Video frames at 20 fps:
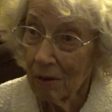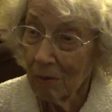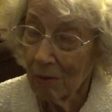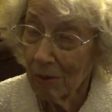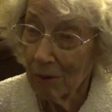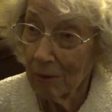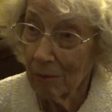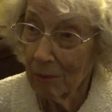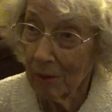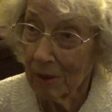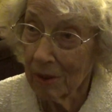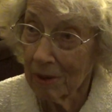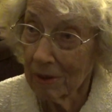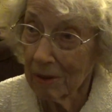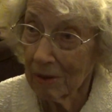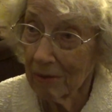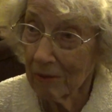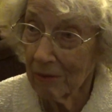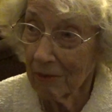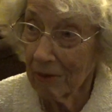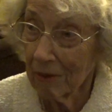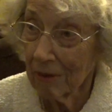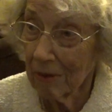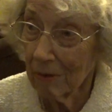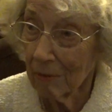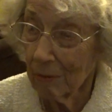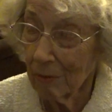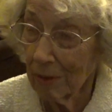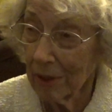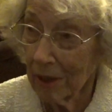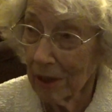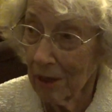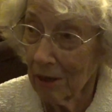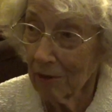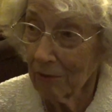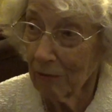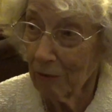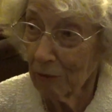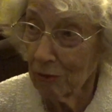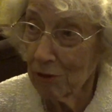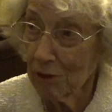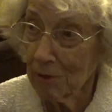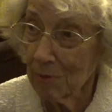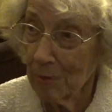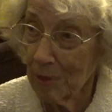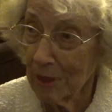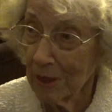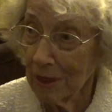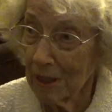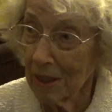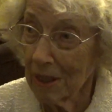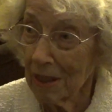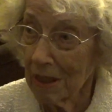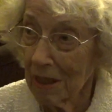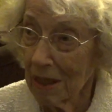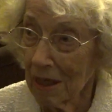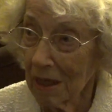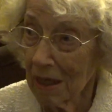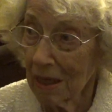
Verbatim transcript: We had our first meeting